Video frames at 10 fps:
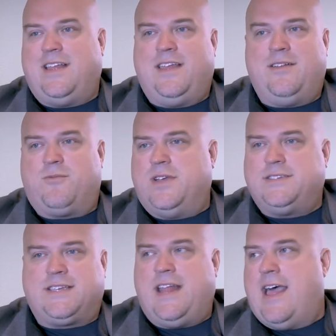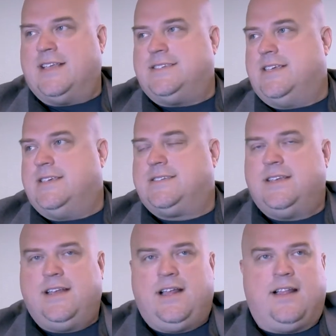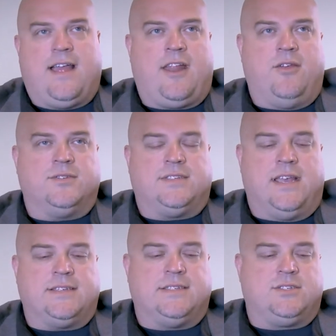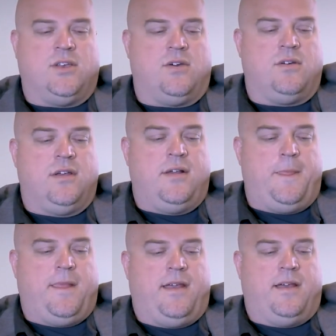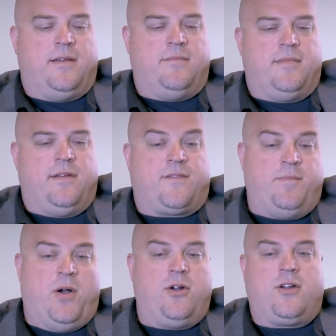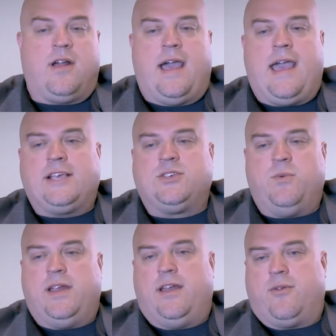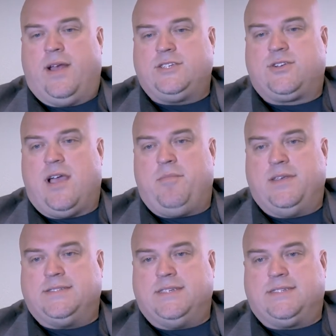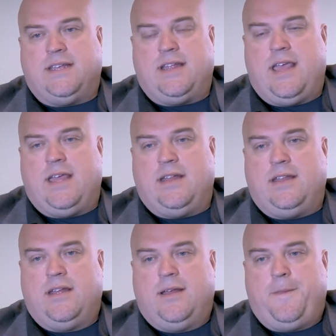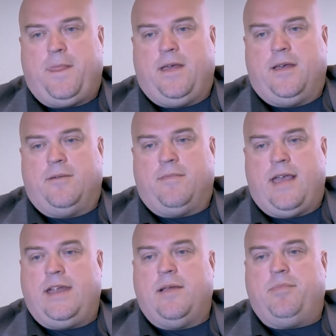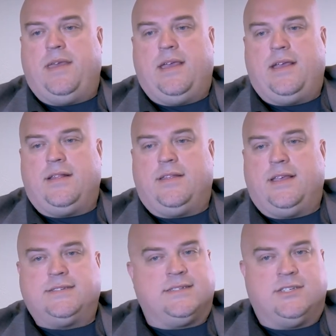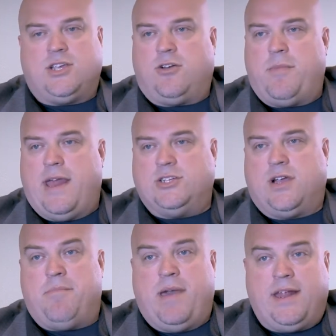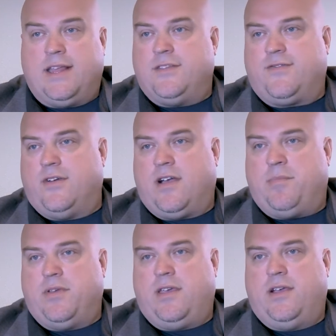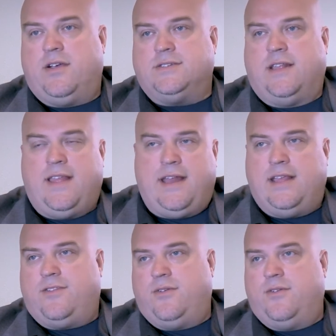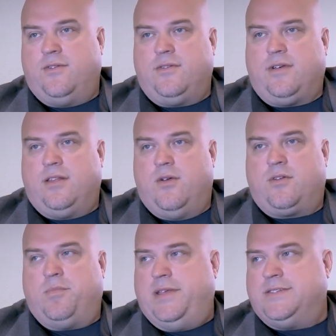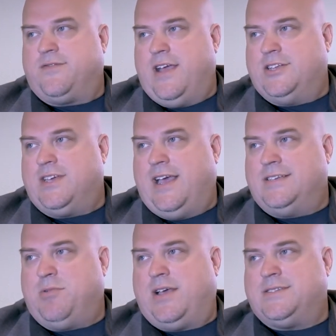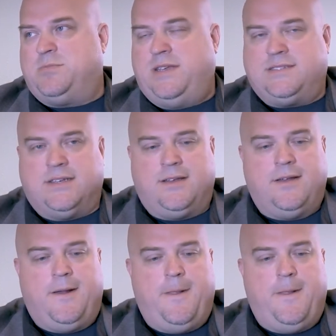and risk analysis, a lot of those things. And so um, from poker, I actually went into the restaurant business and, and um, ended up being the assistant general manager at Bennigan's for a couple years and then into a local pizza franchise, Boss's Pizza.